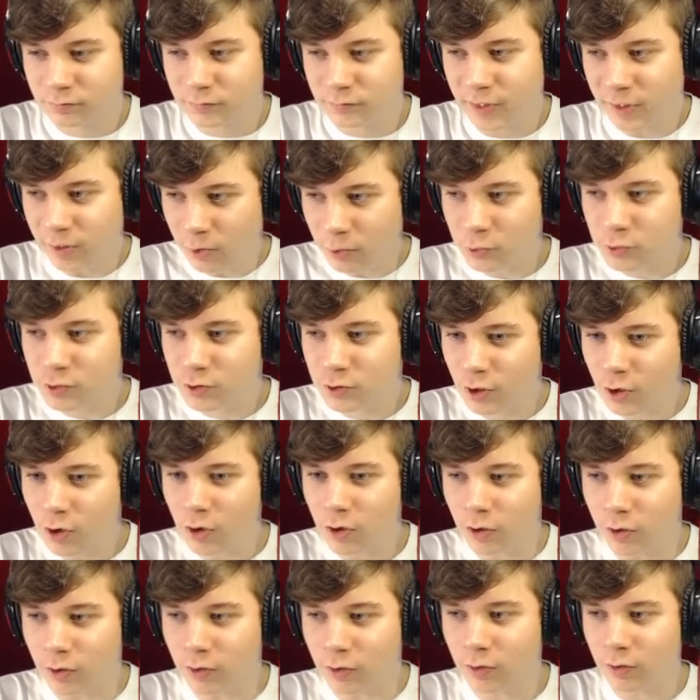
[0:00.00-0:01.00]
It looks
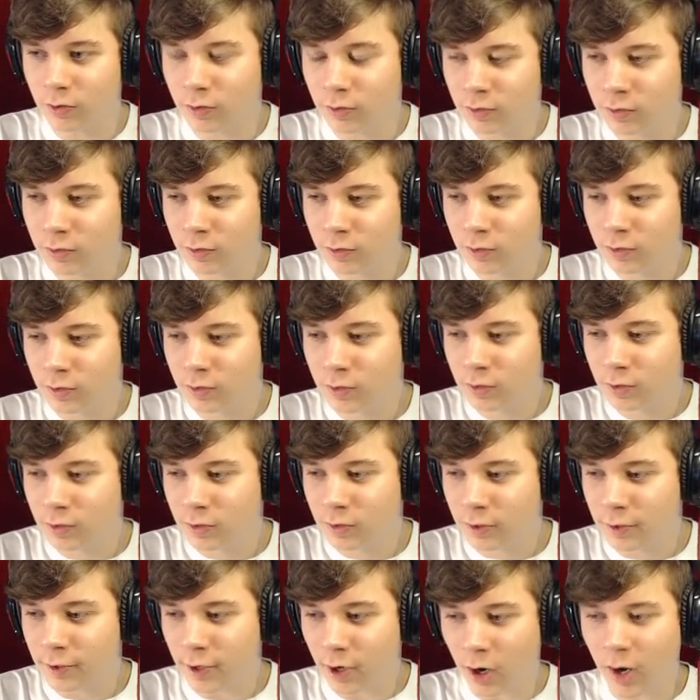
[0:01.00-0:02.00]
good.
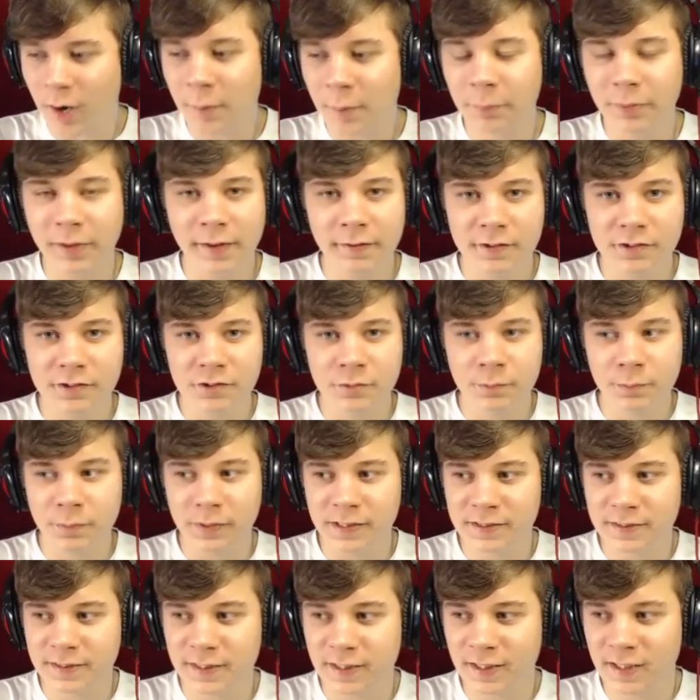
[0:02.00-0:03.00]
I'm playing this on
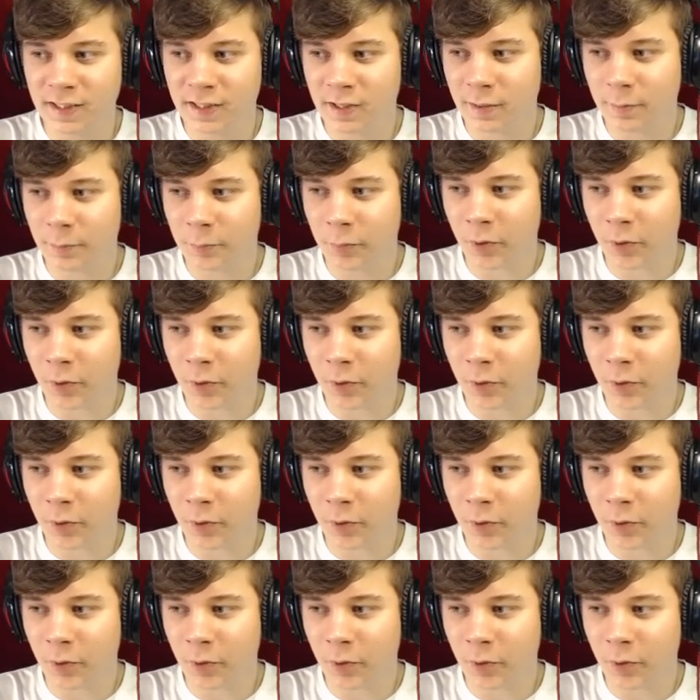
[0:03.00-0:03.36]
PC,